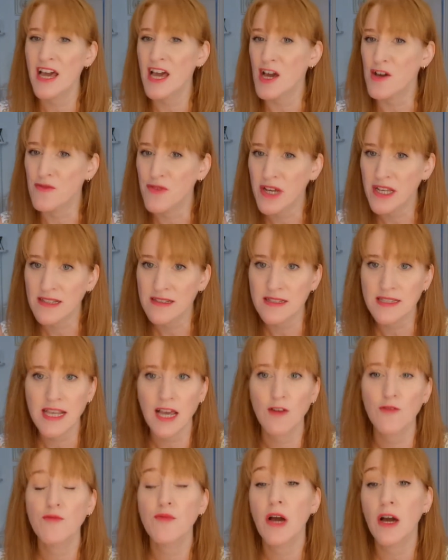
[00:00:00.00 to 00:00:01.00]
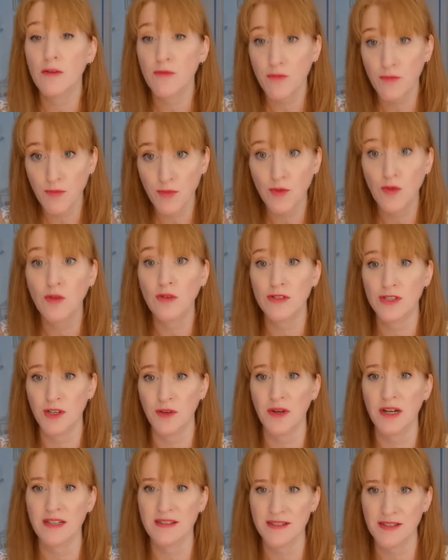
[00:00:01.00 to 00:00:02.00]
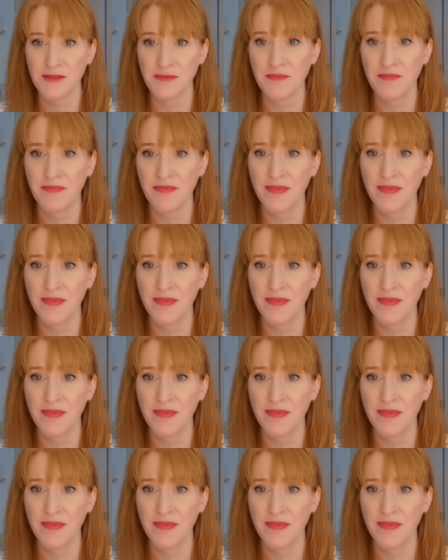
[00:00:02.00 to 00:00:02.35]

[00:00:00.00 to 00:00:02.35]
events have brought to us.